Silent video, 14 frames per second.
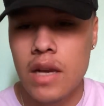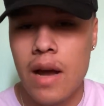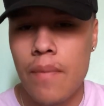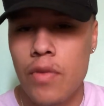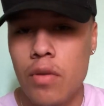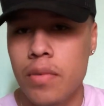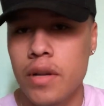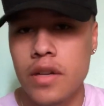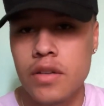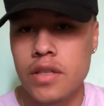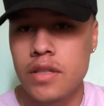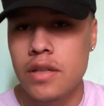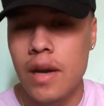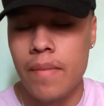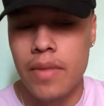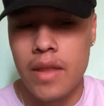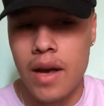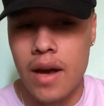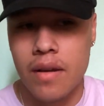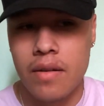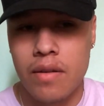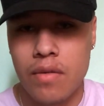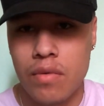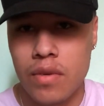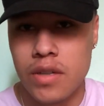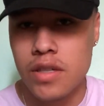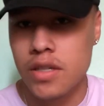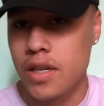I'm not
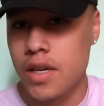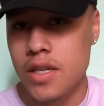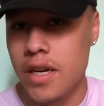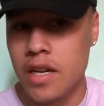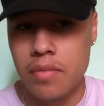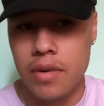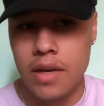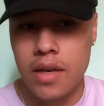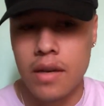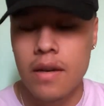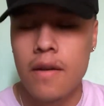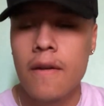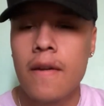one to judge anybody.